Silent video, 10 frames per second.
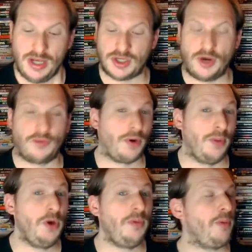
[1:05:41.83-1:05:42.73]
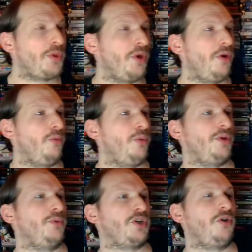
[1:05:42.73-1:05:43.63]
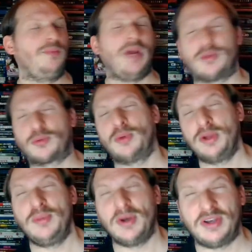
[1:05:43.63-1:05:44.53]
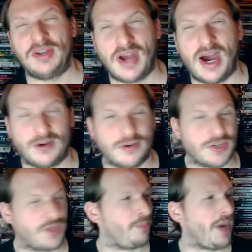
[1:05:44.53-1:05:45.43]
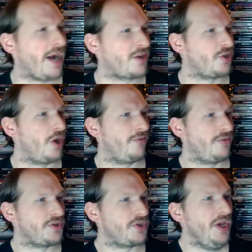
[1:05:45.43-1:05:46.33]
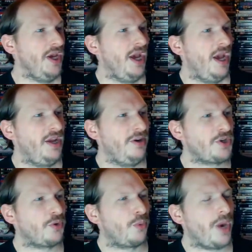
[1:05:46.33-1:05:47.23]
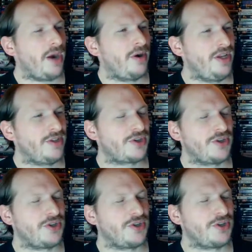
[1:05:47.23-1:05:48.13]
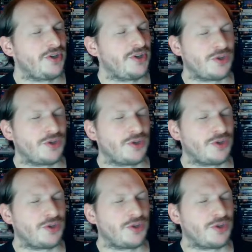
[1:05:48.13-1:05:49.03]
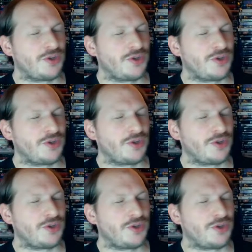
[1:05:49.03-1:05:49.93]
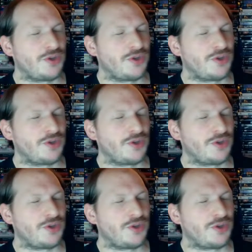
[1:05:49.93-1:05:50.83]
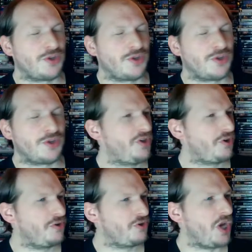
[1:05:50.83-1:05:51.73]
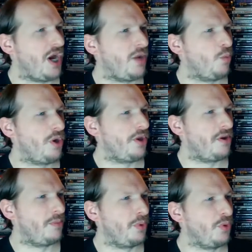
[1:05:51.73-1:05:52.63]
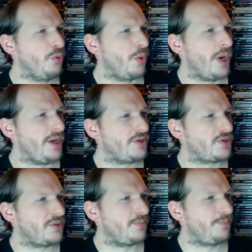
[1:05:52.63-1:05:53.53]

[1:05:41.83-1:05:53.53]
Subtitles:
So for a movie which only made $3 million at the box office, here's a rare instance where Warner Archive actually put some bonus features on one of their Blu-rays.